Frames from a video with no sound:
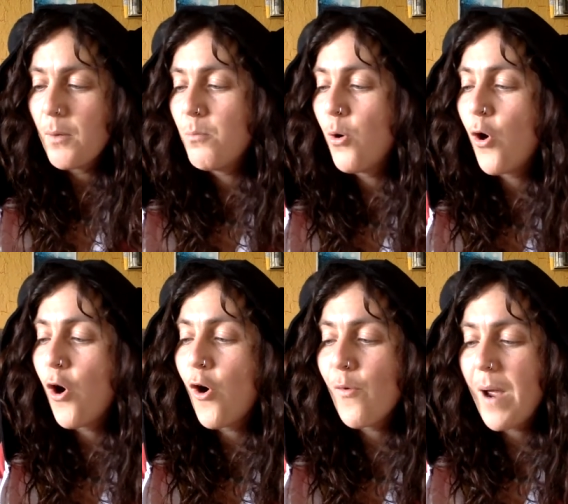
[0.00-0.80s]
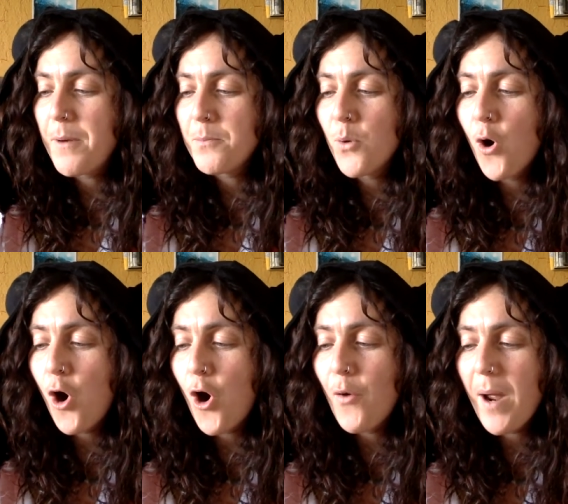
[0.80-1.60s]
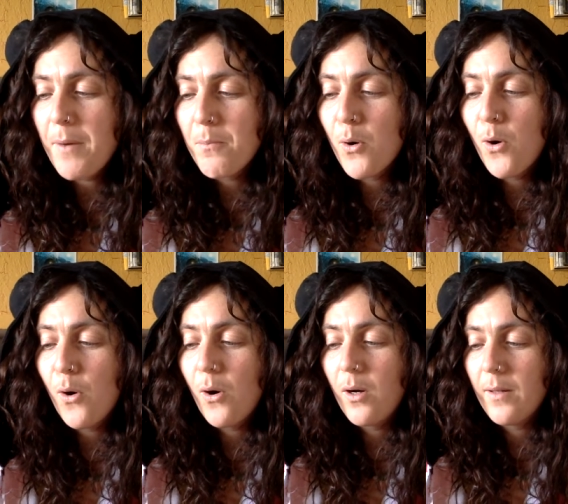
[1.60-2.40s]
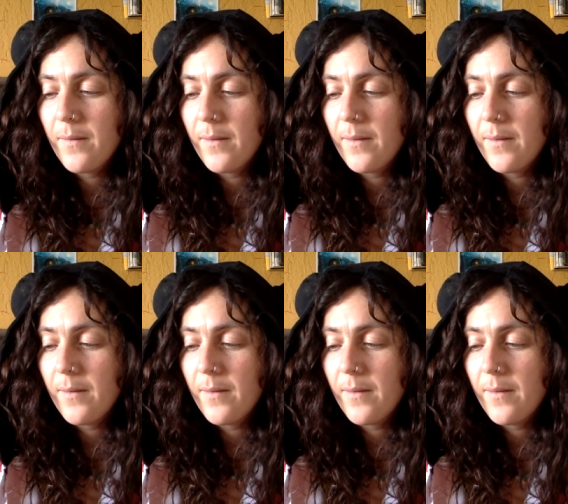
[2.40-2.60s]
More and more and more.